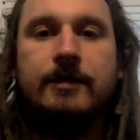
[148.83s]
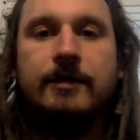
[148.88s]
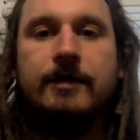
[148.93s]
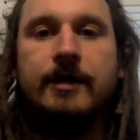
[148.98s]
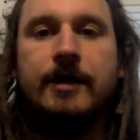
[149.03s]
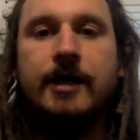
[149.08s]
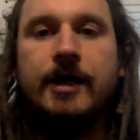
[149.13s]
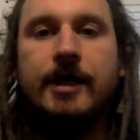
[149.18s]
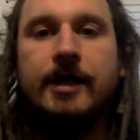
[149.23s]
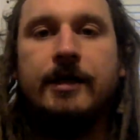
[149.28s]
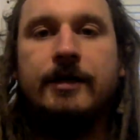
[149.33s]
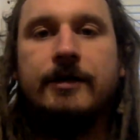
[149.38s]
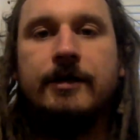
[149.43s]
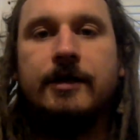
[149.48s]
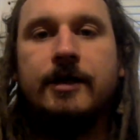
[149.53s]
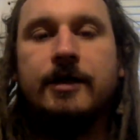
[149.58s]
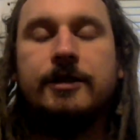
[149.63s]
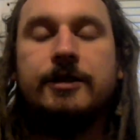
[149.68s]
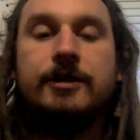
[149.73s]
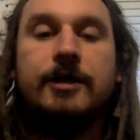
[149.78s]
and
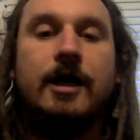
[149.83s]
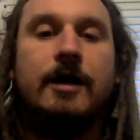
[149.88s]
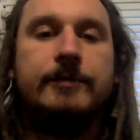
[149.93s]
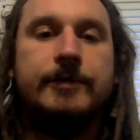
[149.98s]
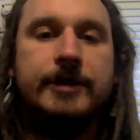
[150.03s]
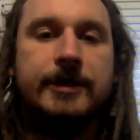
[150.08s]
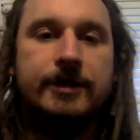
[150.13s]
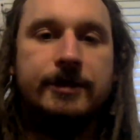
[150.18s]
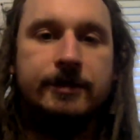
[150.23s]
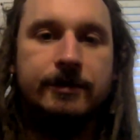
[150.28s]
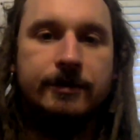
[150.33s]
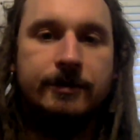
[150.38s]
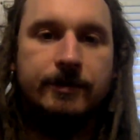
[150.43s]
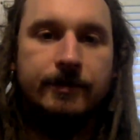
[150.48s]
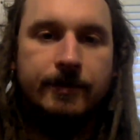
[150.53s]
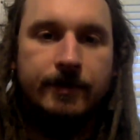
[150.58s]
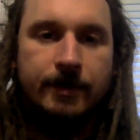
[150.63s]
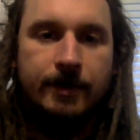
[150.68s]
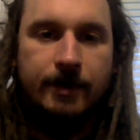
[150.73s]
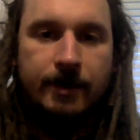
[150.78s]

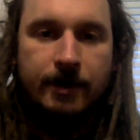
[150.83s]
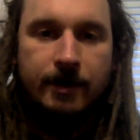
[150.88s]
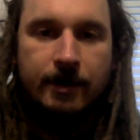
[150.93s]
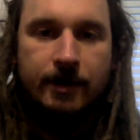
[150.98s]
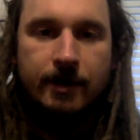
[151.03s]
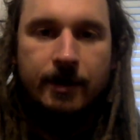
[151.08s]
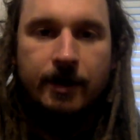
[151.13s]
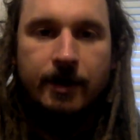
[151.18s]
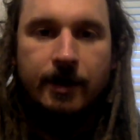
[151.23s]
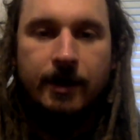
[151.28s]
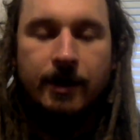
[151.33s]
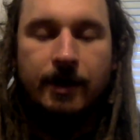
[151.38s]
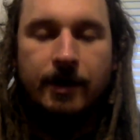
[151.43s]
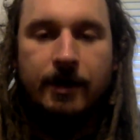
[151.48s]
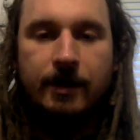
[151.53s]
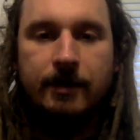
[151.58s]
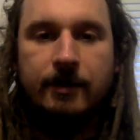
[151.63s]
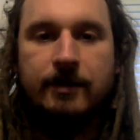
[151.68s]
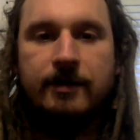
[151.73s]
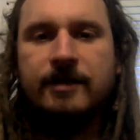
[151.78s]
shamanism
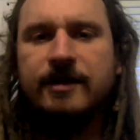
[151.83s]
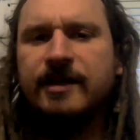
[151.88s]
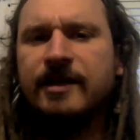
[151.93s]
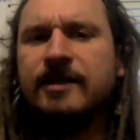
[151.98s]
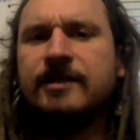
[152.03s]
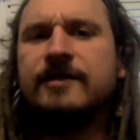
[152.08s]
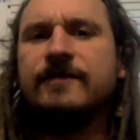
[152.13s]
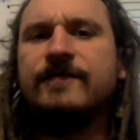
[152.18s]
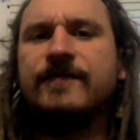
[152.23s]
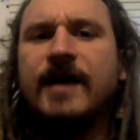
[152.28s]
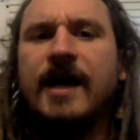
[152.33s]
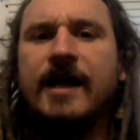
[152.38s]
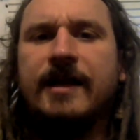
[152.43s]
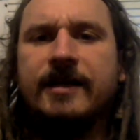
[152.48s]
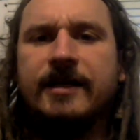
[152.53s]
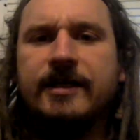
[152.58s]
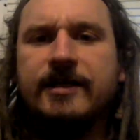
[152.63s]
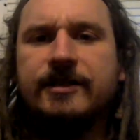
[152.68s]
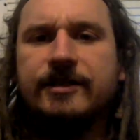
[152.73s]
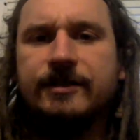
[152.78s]
and things of that
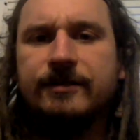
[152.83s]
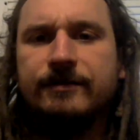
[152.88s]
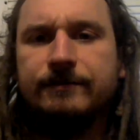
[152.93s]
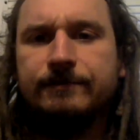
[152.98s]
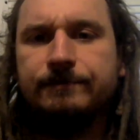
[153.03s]
nature.